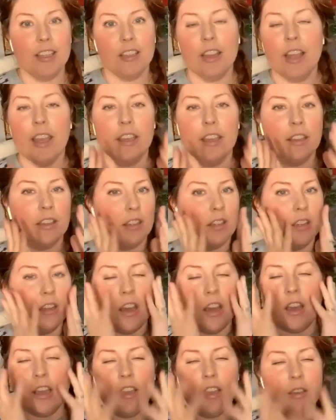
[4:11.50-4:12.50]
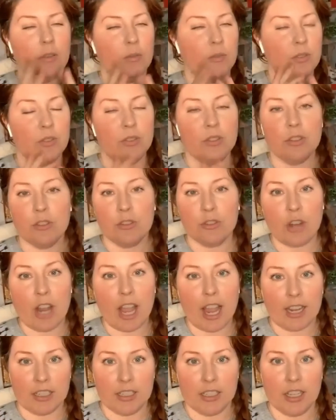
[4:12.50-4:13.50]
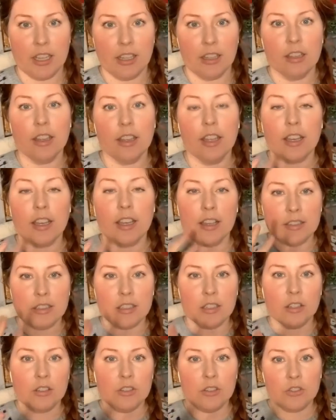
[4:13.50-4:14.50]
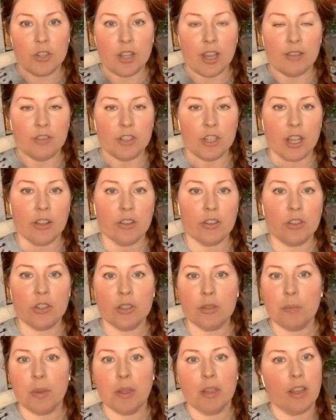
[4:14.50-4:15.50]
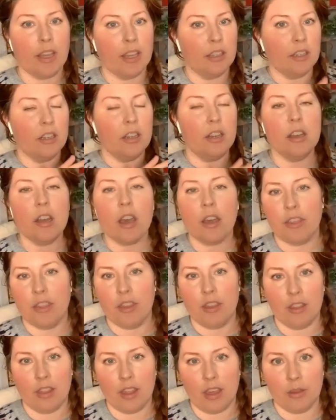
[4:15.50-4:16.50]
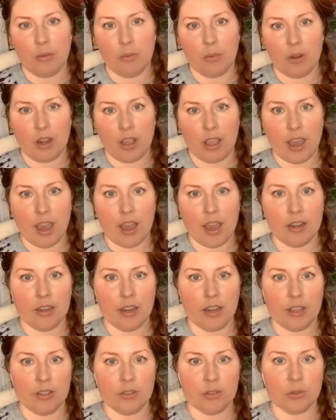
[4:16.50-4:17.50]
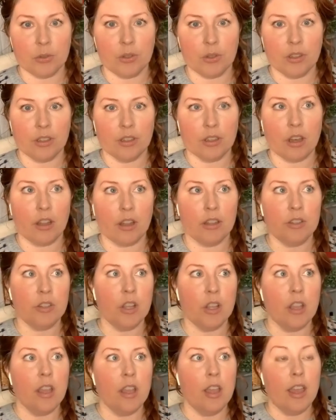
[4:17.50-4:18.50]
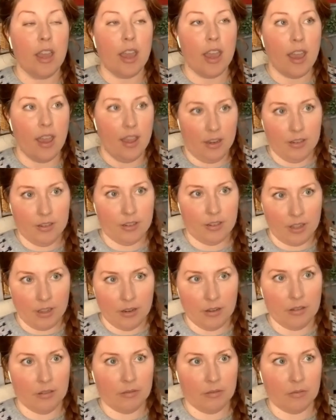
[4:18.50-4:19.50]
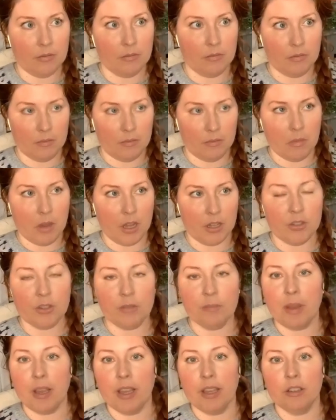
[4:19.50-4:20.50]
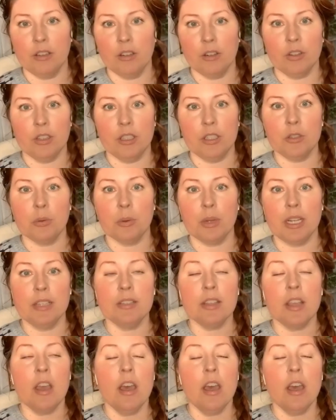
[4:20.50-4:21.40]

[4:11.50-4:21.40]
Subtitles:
Like it was distracting. Like I still have challenges, but like nothing like what I had in high school and college and in much of my early 20s.